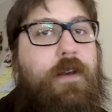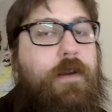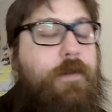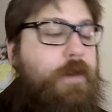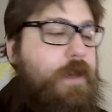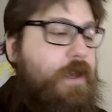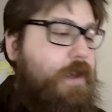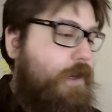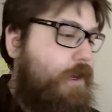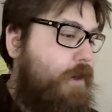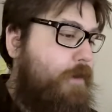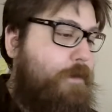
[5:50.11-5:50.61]

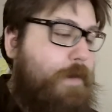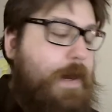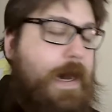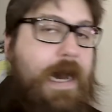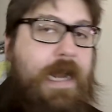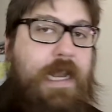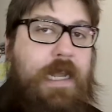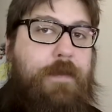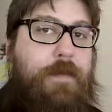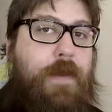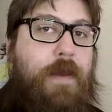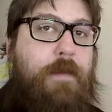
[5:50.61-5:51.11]
where you've got
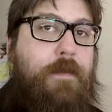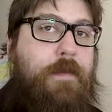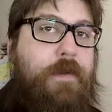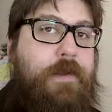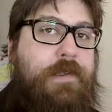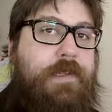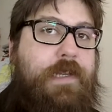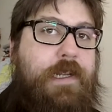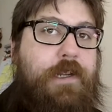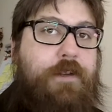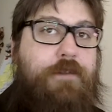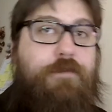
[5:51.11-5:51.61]
party
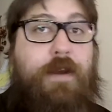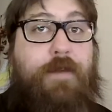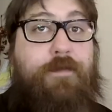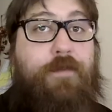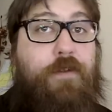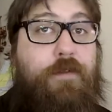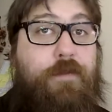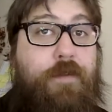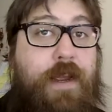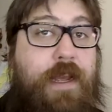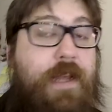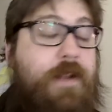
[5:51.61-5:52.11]
members and you
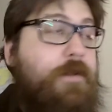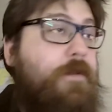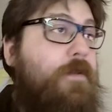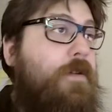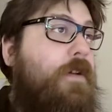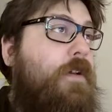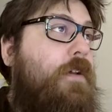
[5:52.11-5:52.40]
travel around.